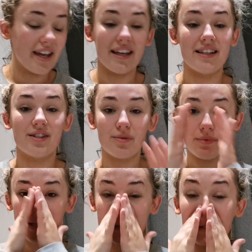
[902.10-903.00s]
It is
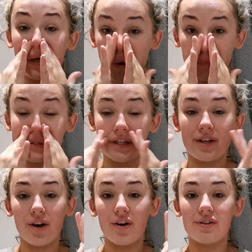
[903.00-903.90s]
something that comes and
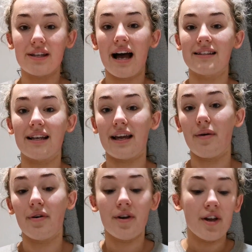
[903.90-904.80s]
goes as I
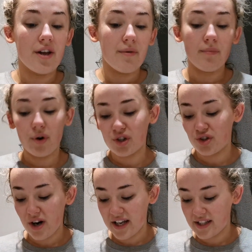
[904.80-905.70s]
get more
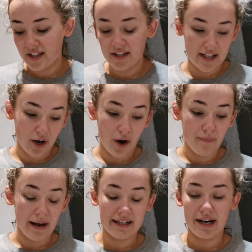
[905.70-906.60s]
stressed and as I calm
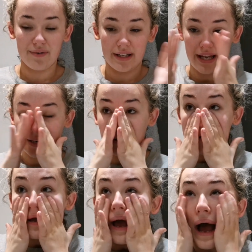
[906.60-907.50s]
back down again.
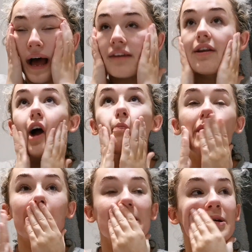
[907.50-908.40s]
And I
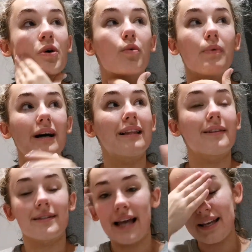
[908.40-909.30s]
picked up a
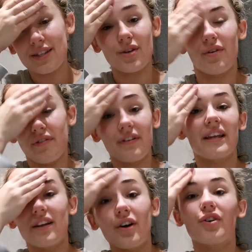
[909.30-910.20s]
little tester of
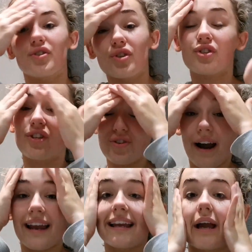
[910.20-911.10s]
Aveeno just to
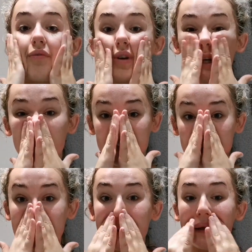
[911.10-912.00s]
try and get rid of
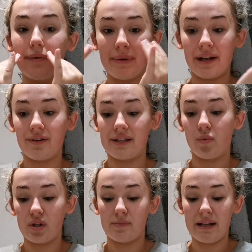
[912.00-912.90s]
it, because it
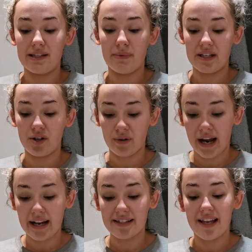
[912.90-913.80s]
was meant to be so
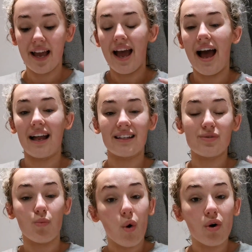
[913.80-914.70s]
nice, and
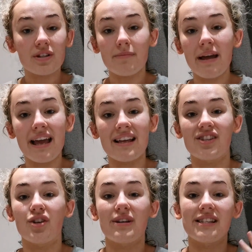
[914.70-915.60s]
it's water
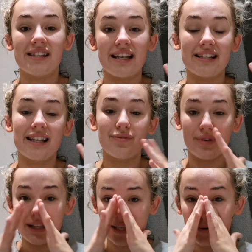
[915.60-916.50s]
based, so it sinks in
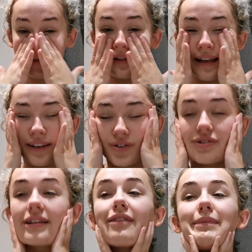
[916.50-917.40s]
really quickly and
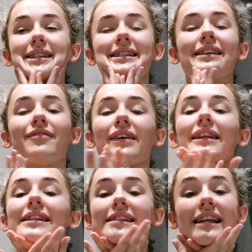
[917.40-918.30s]
doesn't leave my skin
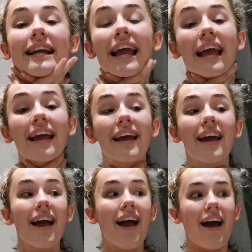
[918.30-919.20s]
feeling sticky.
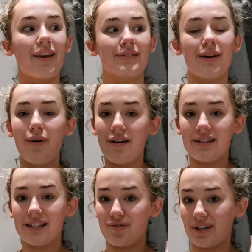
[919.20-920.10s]
And I was like, well,
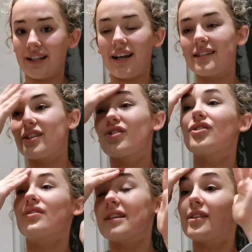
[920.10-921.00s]
this is really nice, I should
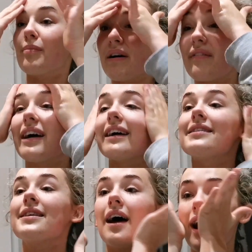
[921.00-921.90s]
use this on my
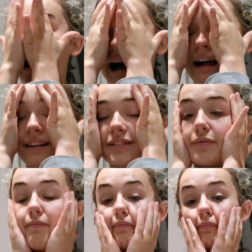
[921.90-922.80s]
face. And
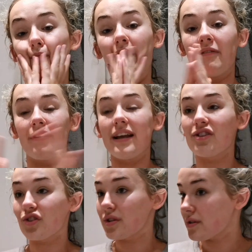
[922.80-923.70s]
my face
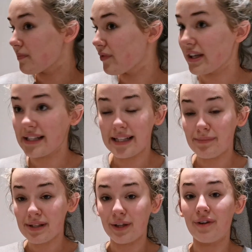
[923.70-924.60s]
just really
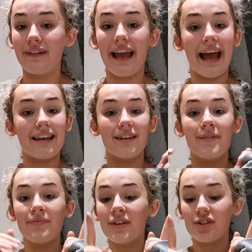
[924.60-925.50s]
seems to love it. And
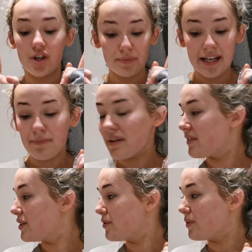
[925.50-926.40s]
top tip,
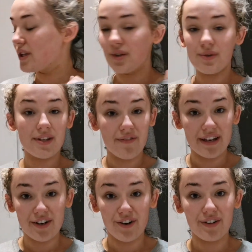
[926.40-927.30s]
if you use
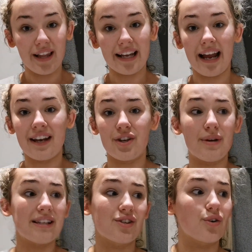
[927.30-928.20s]
Aveeno like I do,
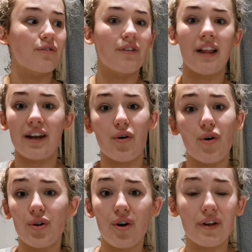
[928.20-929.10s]
it's good for like
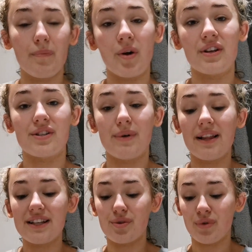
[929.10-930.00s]
all over your body as
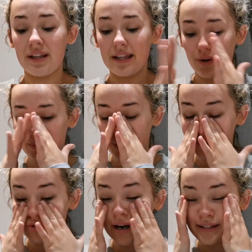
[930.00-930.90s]
well. It's a really good
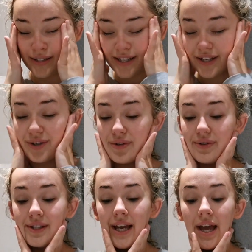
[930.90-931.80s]
moisturiser to
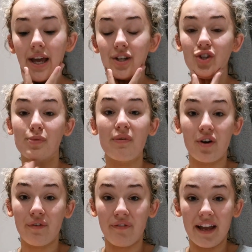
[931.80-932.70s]
use just
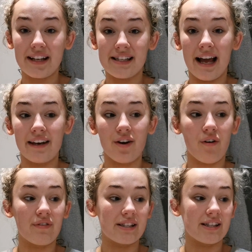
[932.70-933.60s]
before you fake tan.
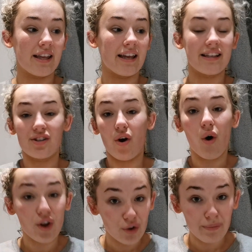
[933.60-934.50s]
Obviously it's not
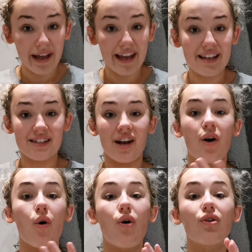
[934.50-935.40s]
oil based at
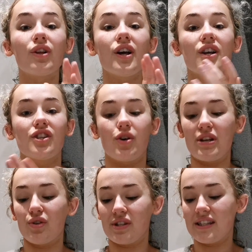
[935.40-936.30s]
all, so
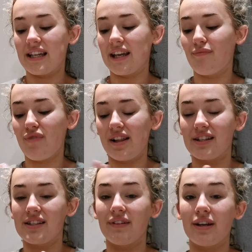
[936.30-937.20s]
it does sink in
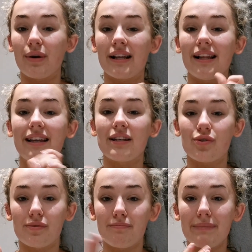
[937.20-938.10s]
relatively quickly, and it
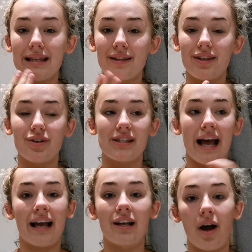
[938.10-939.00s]
doesn't mean that your
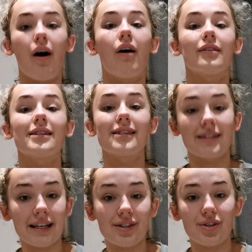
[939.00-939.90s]
tan can't
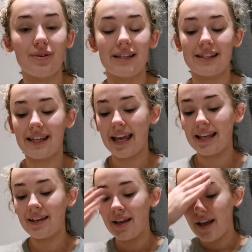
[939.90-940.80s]
stick to your
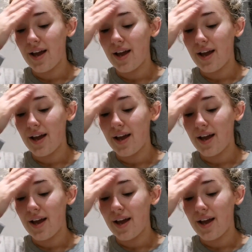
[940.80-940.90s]
skin.